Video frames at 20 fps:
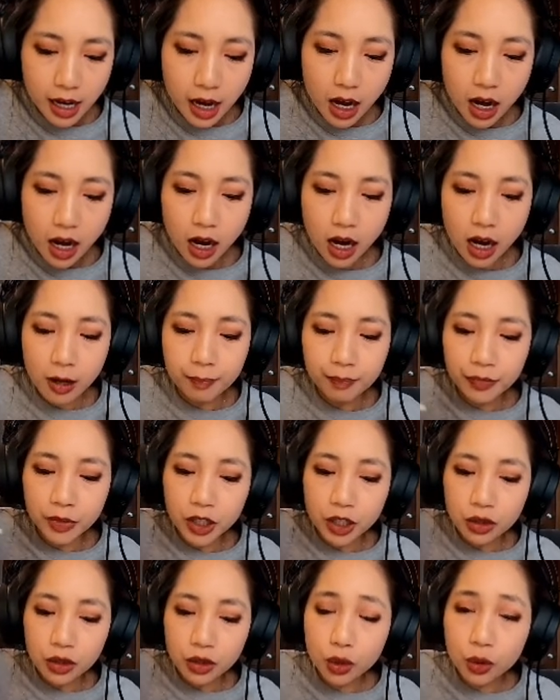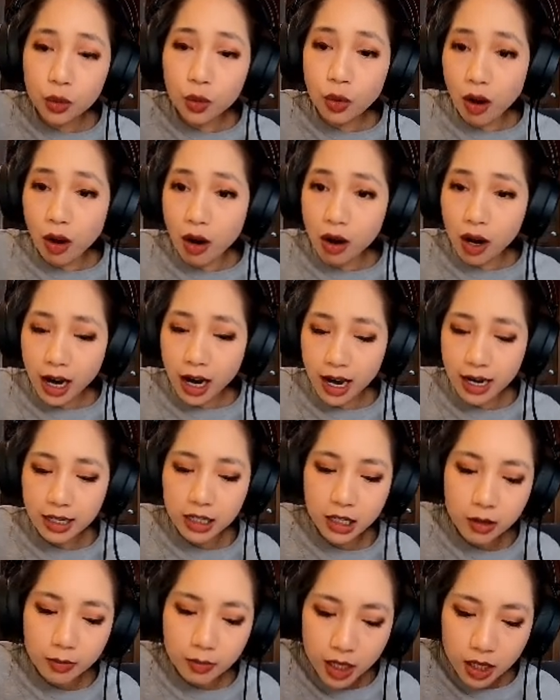The UR
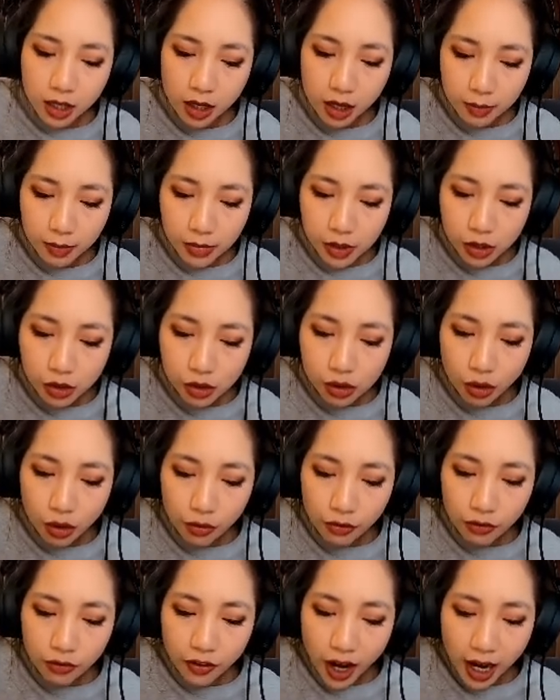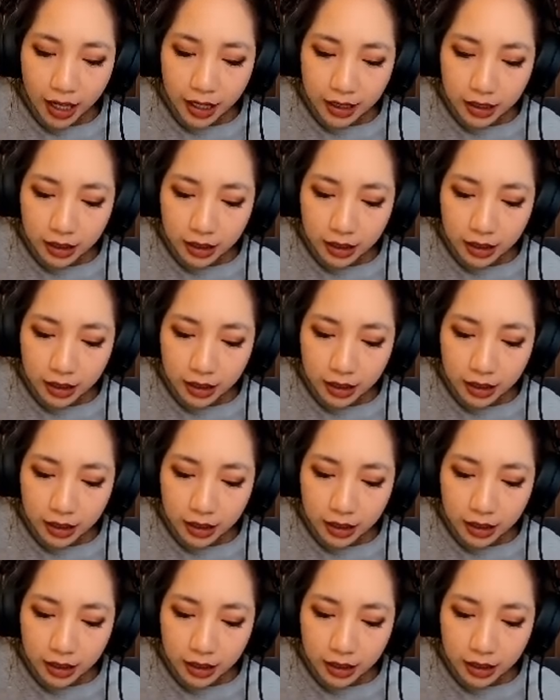ending becomes sulfide.